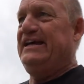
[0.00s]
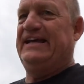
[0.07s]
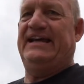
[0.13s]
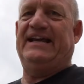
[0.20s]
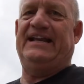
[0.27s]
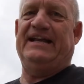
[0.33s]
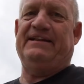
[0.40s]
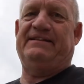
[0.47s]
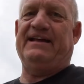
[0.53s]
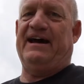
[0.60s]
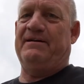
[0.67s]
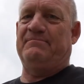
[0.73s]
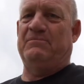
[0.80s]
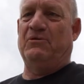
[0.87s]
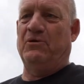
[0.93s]
It has
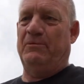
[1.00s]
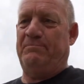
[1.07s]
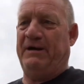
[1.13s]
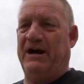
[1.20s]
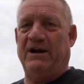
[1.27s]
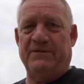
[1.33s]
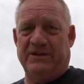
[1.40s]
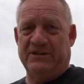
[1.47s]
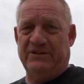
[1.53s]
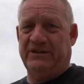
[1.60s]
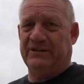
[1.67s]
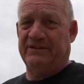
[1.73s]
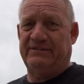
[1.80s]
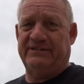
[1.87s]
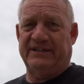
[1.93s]
got more power than you
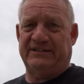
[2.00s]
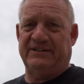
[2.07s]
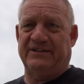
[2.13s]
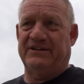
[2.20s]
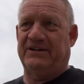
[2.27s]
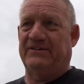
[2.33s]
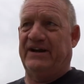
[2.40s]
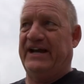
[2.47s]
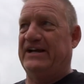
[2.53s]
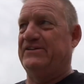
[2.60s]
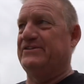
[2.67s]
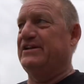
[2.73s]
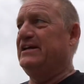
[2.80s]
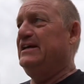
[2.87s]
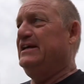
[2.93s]
can stick to the ground.